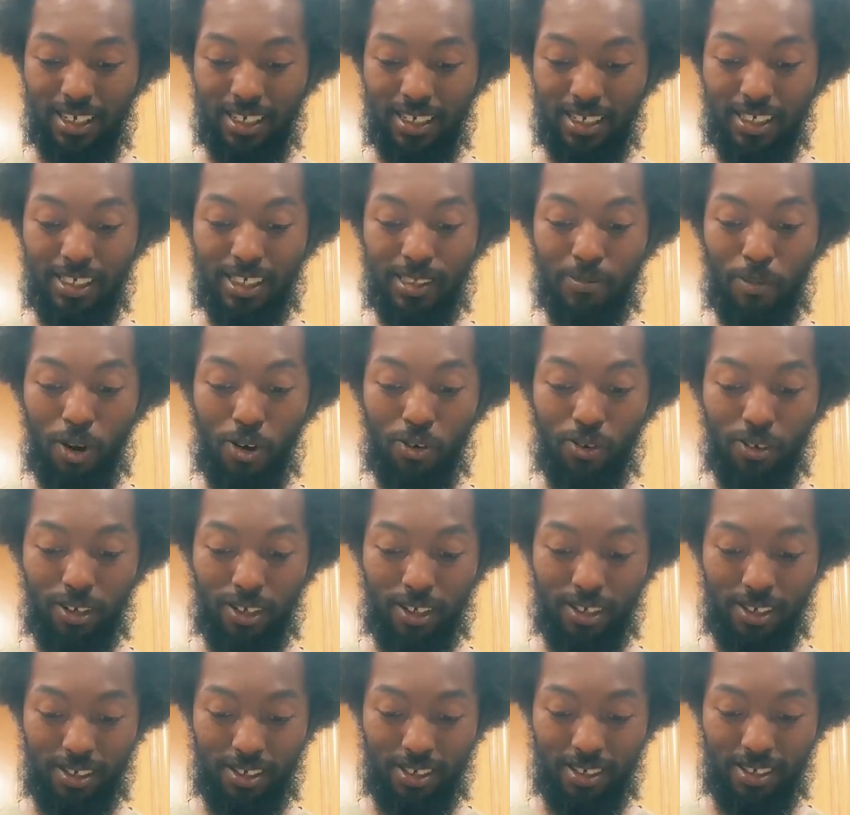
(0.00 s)
to
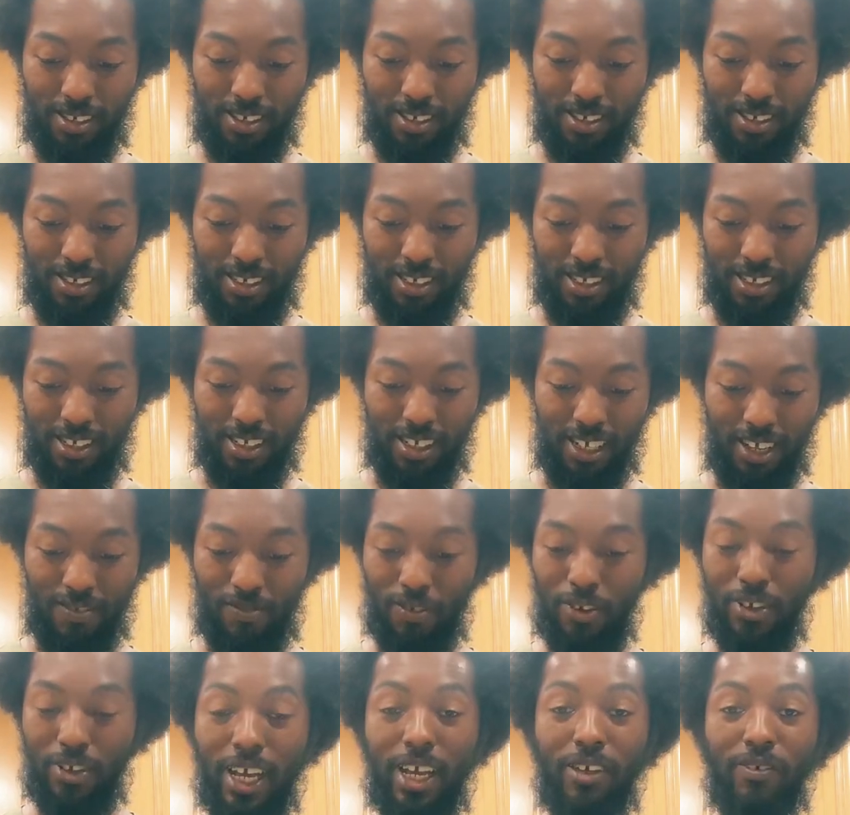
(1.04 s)
smoke. If
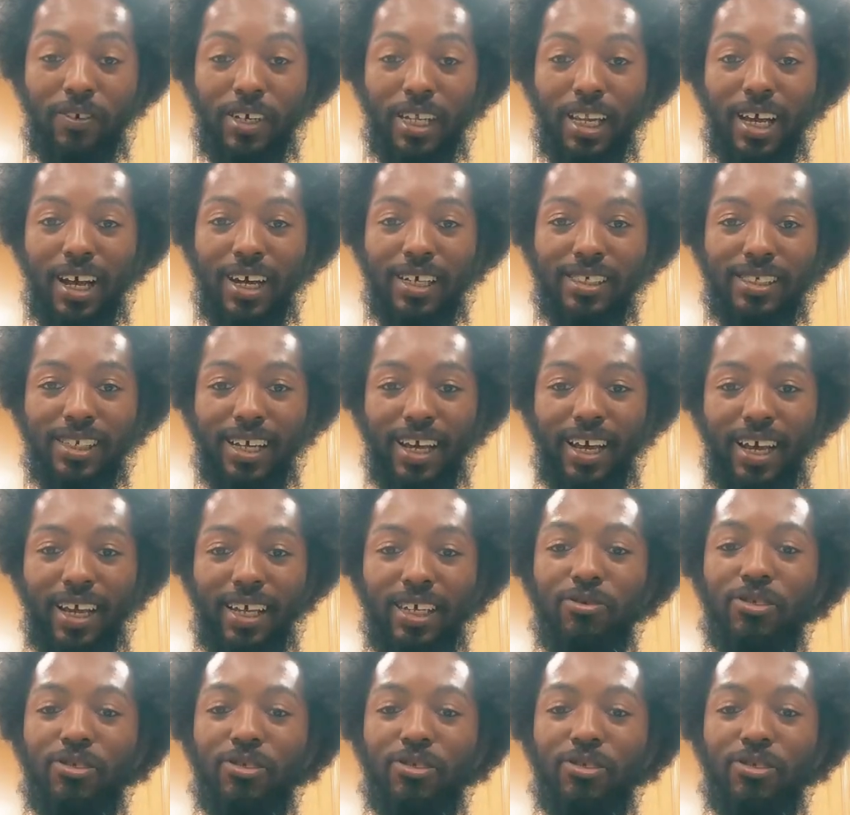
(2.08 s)
ain't realized that.